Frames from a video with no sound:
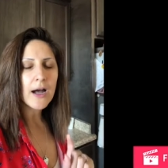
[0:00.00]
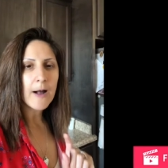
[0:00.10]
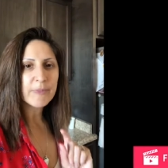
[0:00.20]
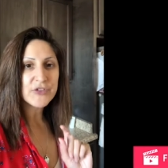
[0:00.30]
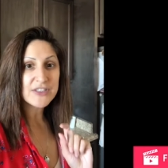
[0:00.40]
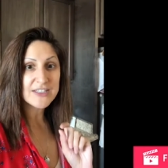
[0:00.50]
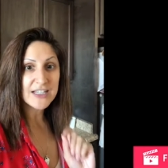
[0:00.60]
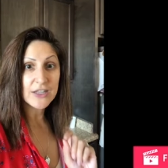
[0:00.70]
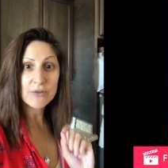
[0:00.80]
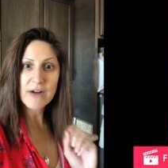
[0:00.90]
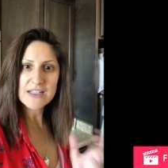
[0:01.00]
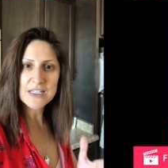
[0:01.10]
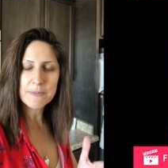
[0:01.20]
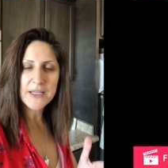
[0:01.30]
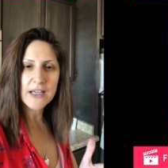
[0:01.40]
um, to see the
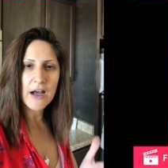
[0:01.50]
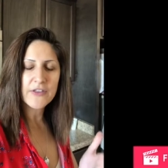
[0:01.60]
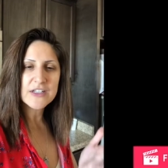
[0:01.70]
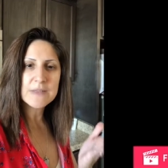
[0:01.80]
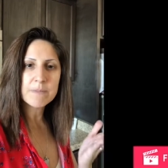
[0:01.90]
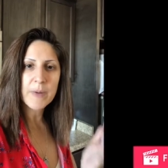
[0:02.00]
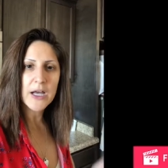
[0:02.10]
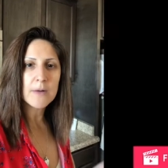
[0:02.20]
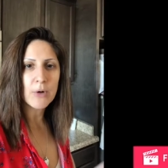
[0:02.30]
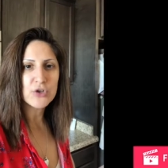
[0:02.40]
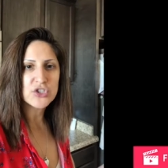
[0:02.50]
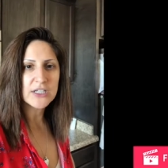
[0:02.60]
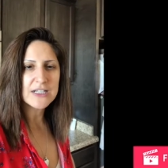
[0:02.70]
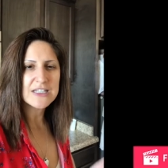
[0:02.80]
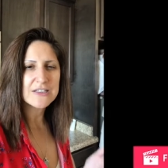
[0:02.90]
recipe on this butter
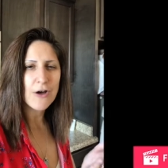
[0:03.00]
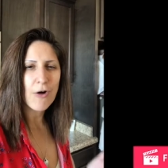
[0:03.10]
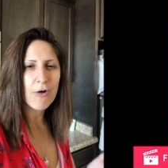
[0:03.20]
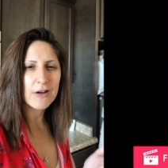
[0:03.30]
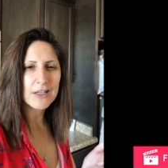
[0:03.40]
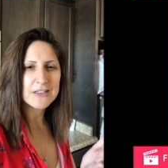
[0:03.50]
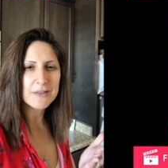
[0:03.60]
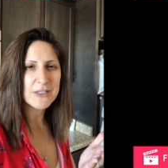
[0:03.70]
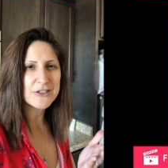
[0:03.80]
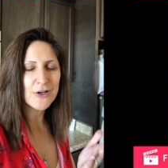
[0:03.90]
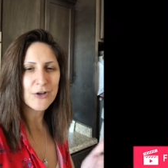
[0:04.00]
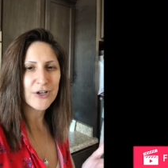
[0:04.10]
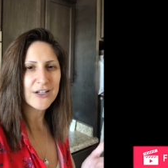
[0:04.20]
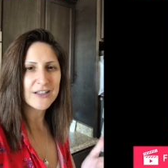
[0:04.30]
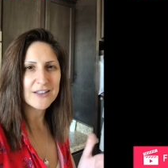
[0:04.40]
mochi. It's so, it's gonna be so
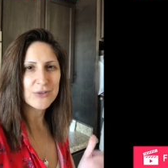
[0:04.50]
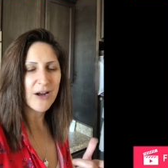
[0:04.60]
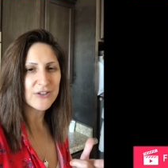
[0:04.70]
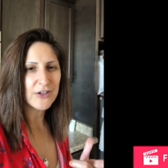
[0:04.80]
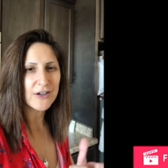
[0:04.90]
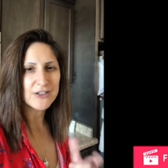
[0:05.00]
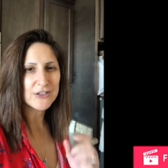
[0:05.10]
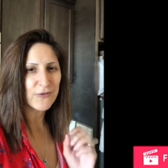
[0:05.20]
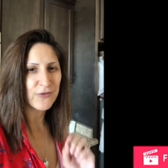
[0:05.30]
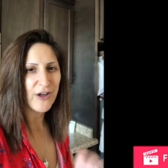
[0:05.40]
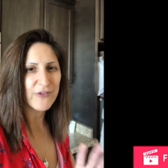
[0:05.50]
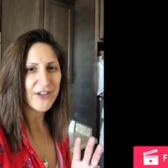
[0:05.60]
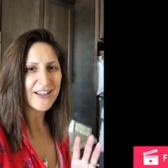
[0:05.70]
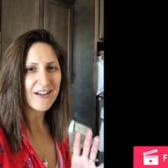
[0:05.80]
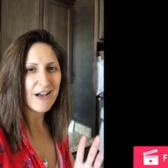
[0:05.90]
good in this rice cooker. It's so
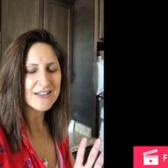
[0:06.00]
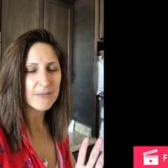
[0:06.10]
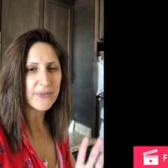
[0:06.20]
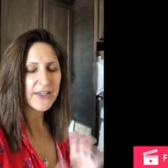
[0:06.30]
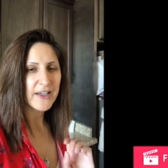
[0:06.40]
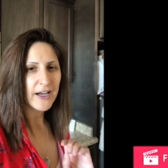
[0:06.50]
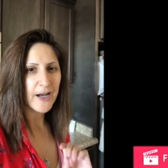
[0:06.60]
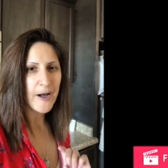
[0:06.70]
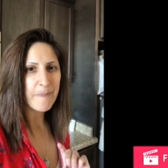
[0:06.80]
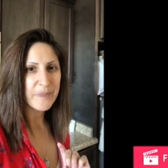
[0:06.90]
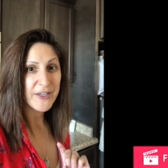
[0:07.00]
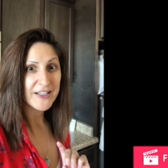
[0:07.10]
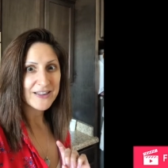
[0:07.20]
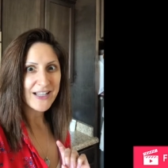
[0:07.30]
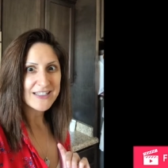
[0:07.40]
fluffy and awesome. Um,
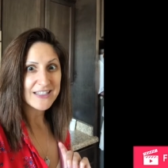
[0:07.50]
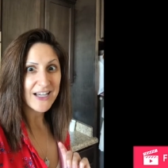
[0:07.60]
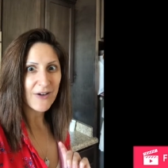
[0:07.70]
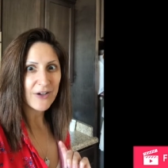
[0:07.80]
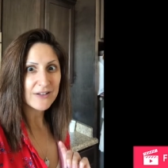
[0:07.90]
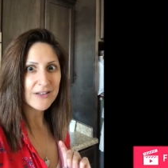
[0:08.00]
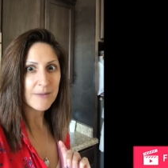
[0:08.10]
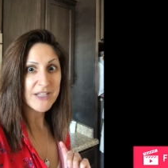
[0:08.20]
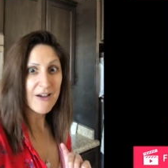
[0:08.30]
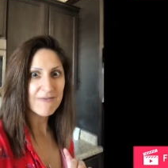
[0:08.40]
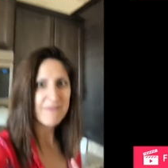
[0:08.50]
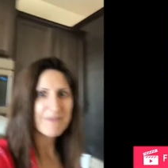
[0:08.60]
let's see how it comes out.